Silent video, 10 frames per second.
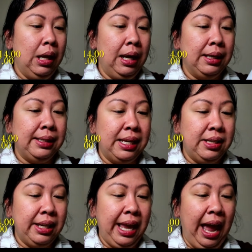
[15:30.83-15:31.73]
Now,
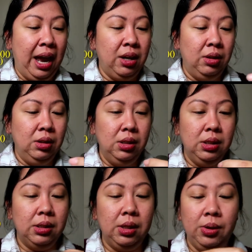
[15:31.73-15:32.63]
scented candle.
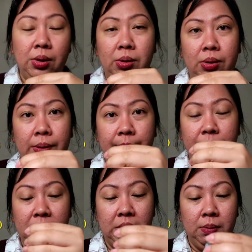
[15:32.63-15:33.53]
So
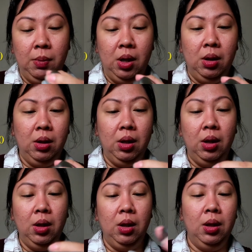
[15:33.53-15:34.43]

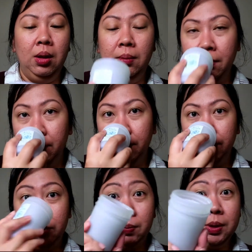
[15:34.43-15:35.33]
small.
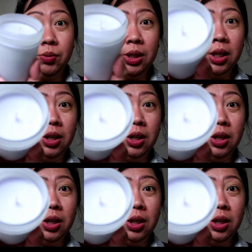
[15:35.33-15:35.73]
It smells really